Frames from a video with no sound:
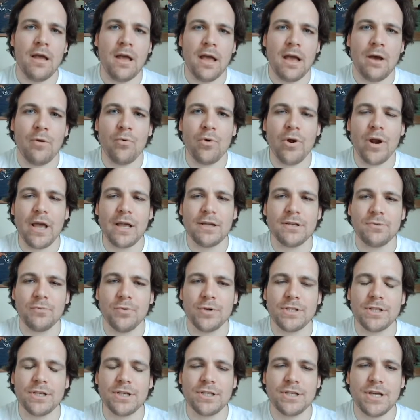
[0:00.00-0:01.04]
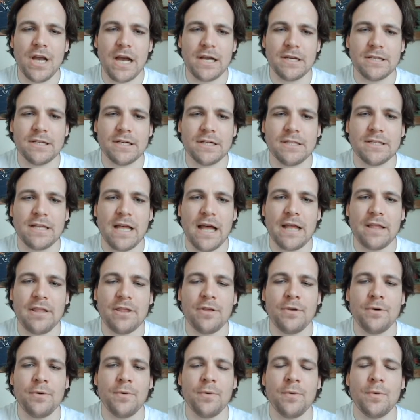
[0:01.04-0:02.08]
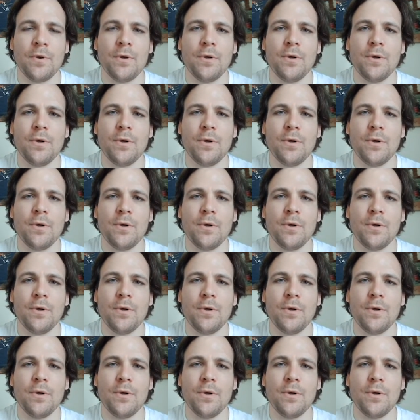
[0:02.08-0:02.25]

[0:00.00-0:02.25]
And what I would suggest is that you